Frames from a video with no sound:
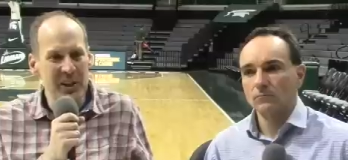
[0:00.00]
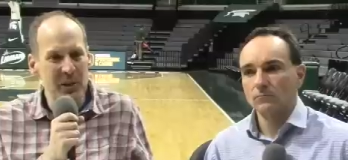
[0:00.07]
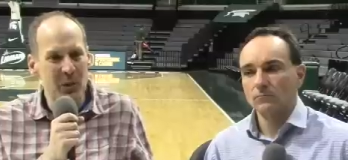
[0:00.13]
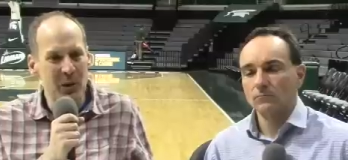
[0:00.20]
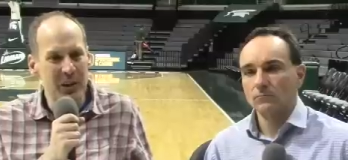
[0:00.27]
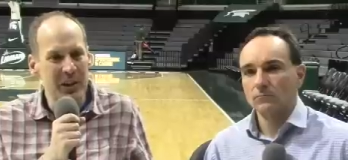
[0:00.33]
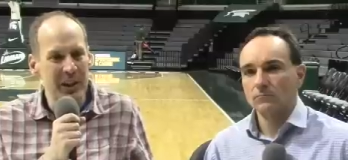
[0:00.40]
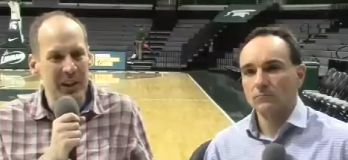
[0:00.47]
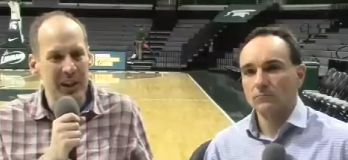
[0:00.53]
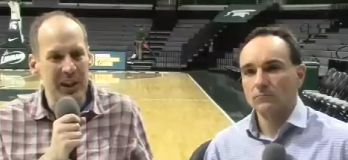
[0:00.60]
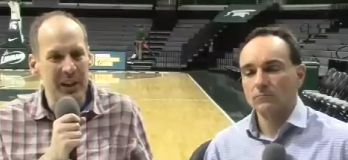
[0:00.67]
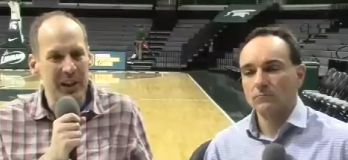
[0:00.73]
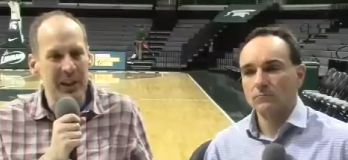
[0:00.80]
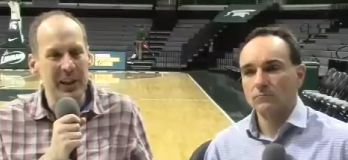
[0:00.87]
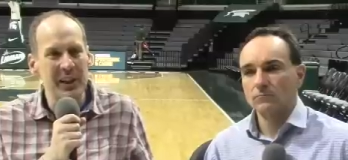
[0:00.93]
Speaker 1: the one thing that
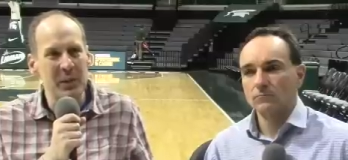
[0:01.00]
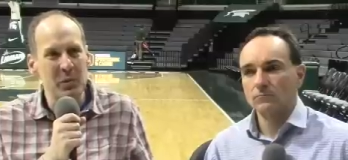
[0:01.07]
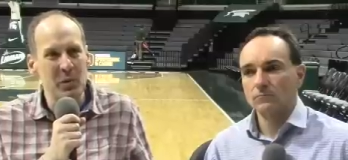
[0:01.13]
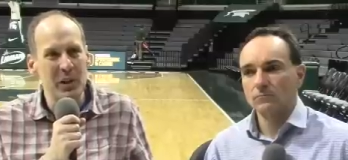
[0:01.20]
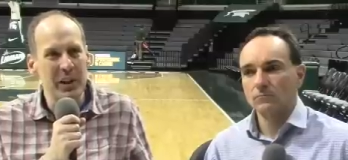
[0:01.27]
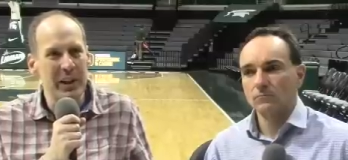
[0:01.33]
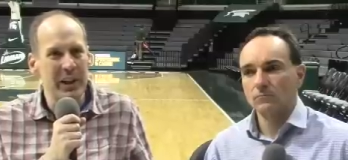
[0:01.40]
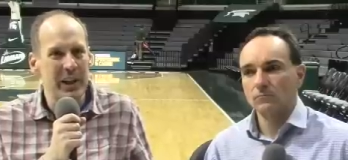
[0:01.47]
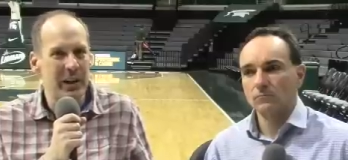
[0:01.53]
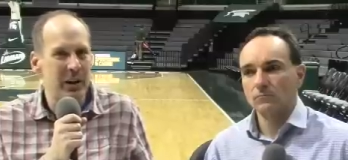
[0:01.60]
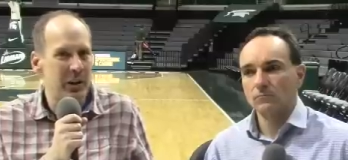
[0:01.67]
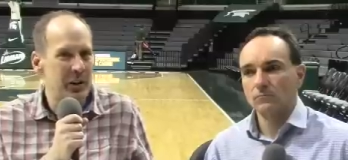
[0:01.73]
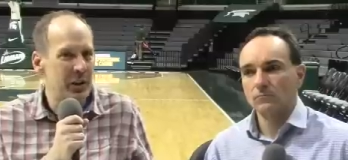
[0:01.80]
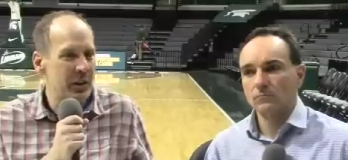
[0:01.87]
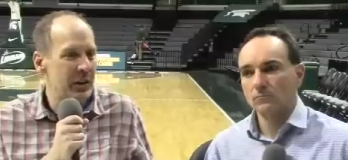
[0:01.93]
I think is really kind
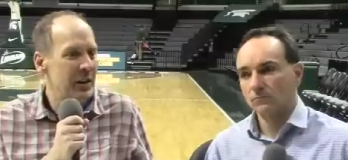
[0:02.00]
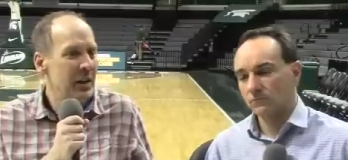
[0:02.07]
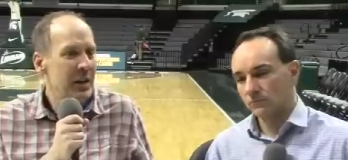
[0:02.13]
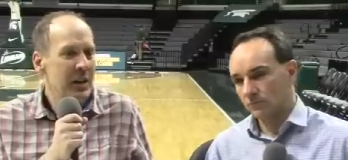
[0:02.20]
of under.